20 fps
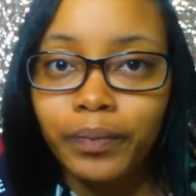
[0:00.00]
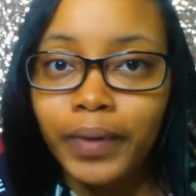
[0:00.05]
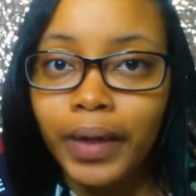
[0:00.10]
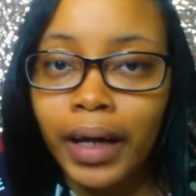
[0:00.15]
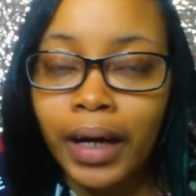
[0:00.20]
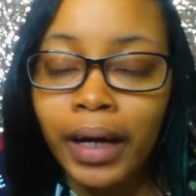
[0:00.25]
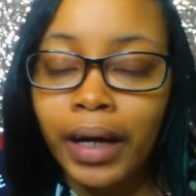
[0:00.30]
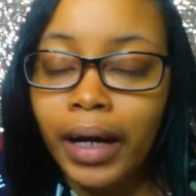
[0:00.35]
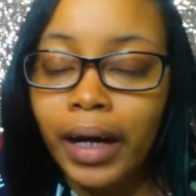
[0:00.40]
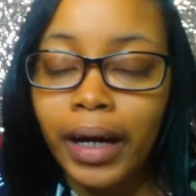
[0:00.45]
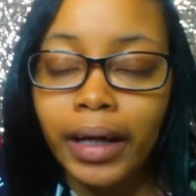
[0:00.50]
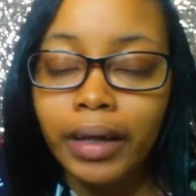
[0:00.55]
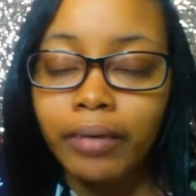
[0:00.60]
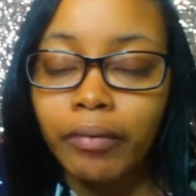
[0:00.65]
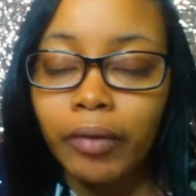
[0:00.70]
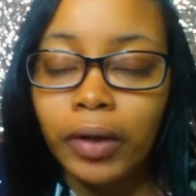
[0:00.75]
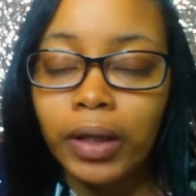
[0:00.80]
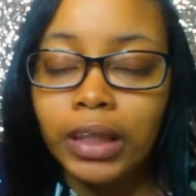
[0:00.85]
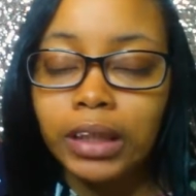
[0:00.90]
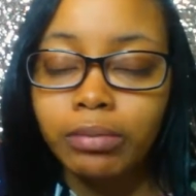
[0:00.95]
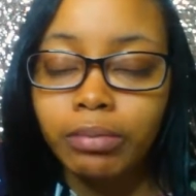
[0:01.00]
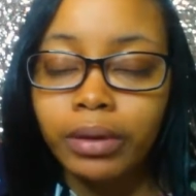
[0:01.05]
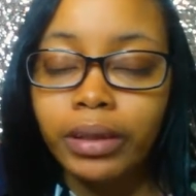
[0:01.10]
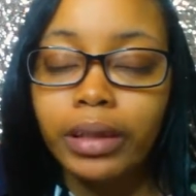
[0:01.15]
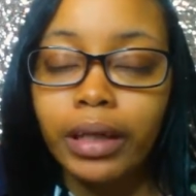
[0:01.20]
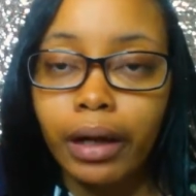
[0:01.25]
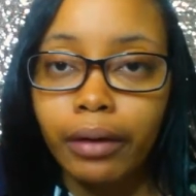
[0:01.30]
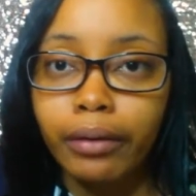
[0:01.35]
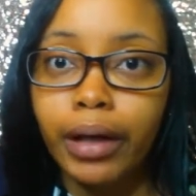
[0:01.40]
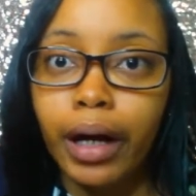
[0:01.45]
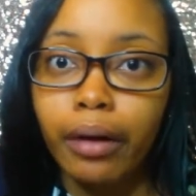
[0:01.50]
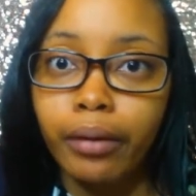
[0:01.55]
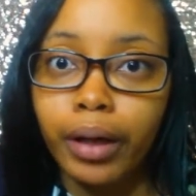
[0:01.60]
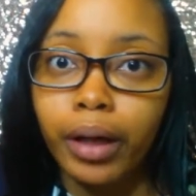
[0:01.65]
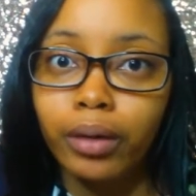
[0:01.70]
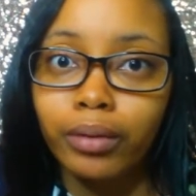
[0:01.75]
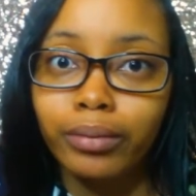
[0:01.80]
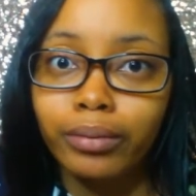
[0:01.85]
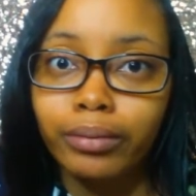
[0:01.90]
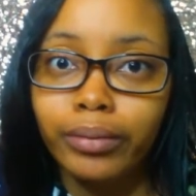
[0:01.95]
I, I ain't even like, yeah, y'all
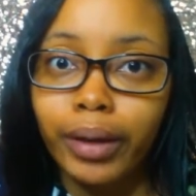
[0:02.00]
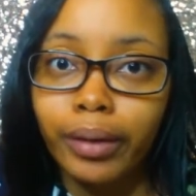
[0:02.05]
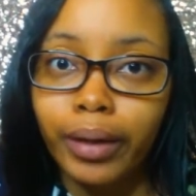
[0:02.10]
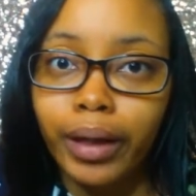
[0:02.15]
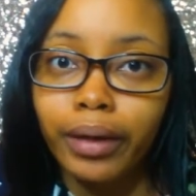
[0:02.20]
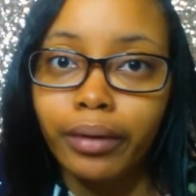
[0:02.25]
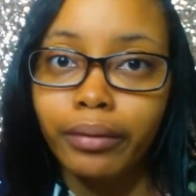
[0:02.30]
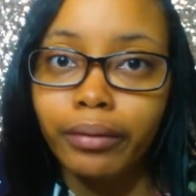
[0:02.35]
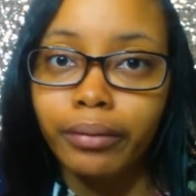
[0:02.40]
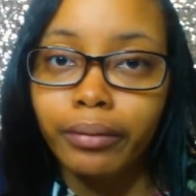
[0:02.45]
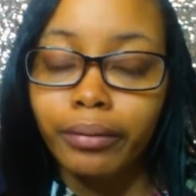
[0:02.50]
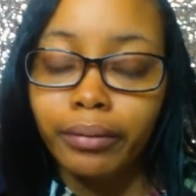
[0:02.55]
know, okay?